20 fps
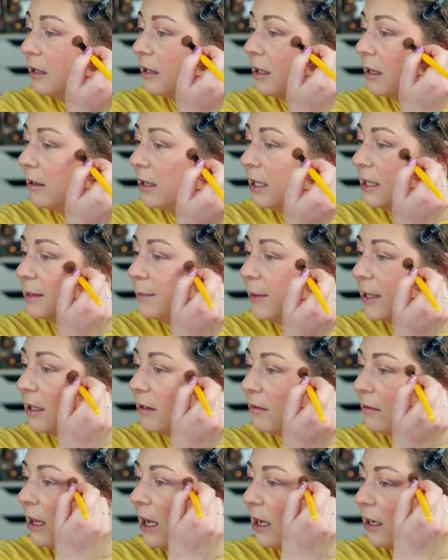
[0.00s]
There has been
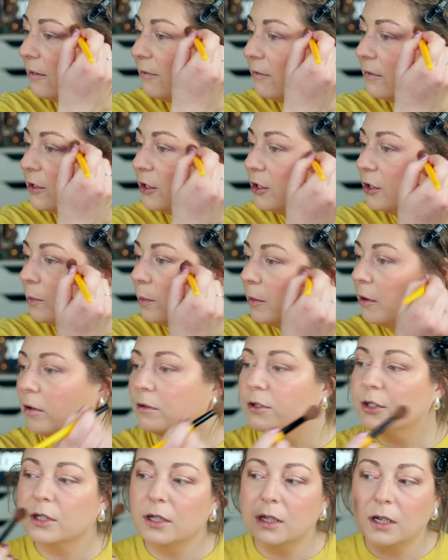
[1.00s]
a lot of dupe
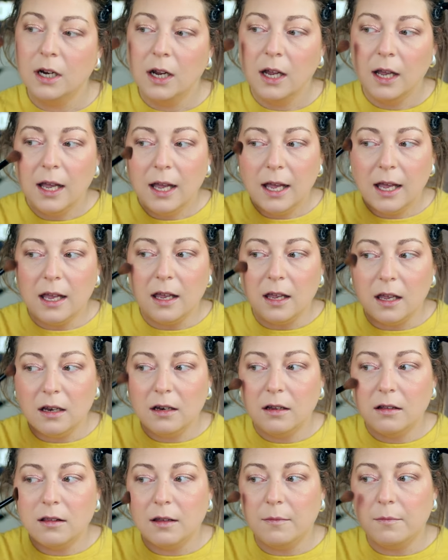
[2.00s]
culture
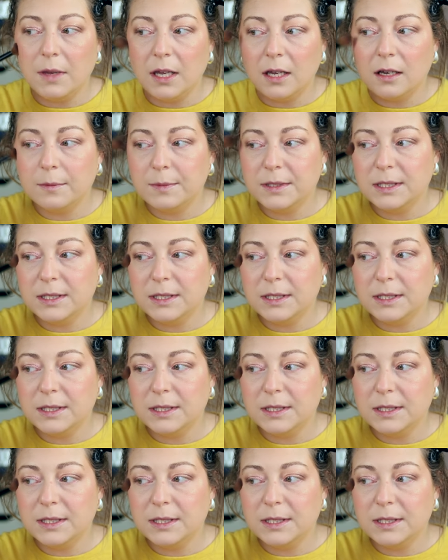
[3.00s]
in the makeup